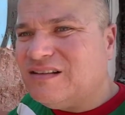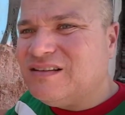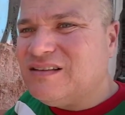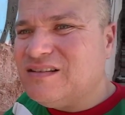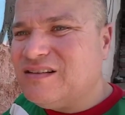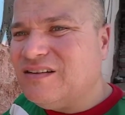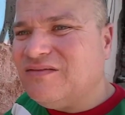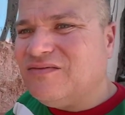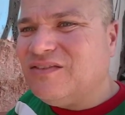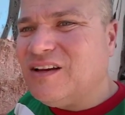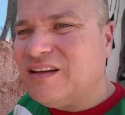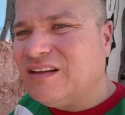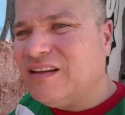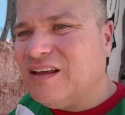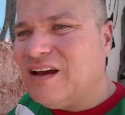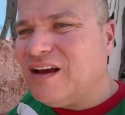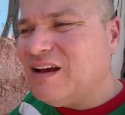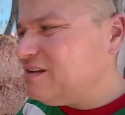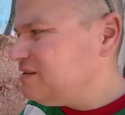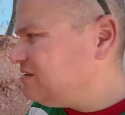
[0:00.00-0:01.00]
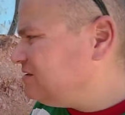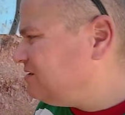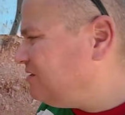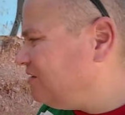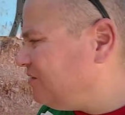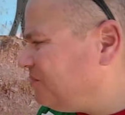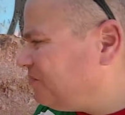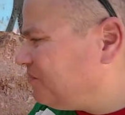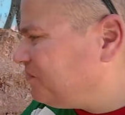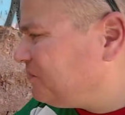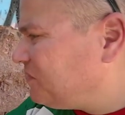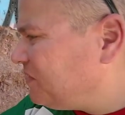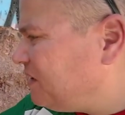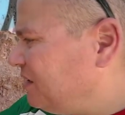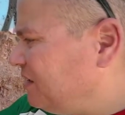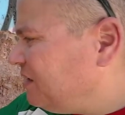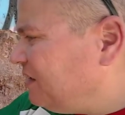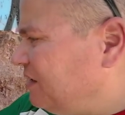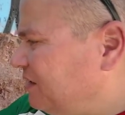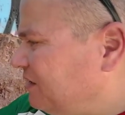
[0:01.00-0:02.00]
and stuff like that. So,
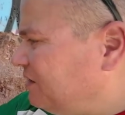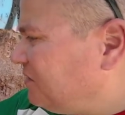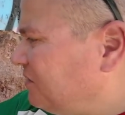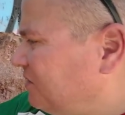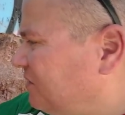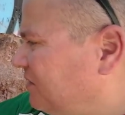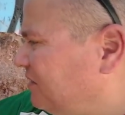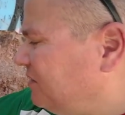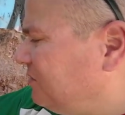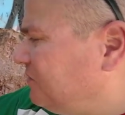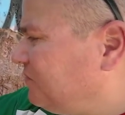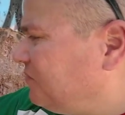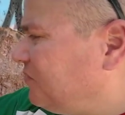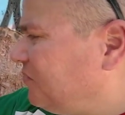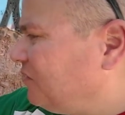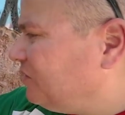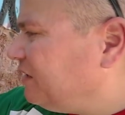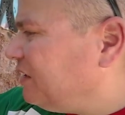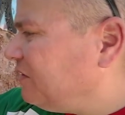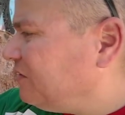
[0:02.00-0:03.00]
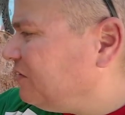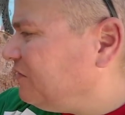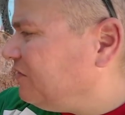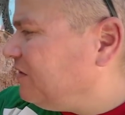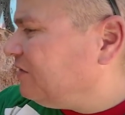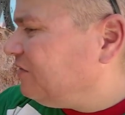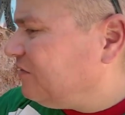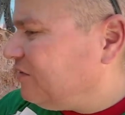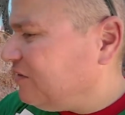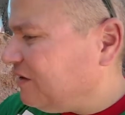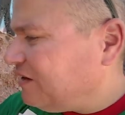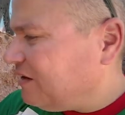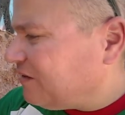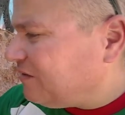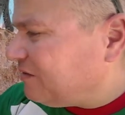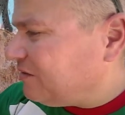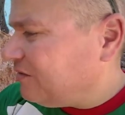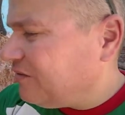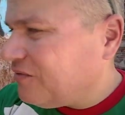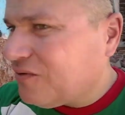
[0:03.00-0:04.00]
you know, they do fall down eventually.
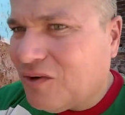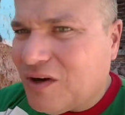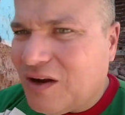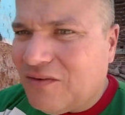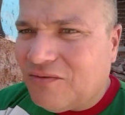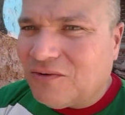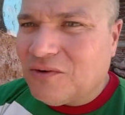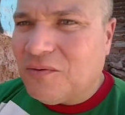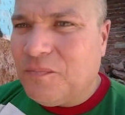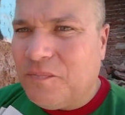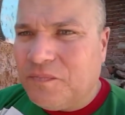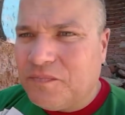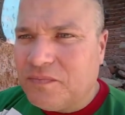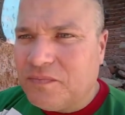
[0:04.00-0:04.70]
Nothing's forever.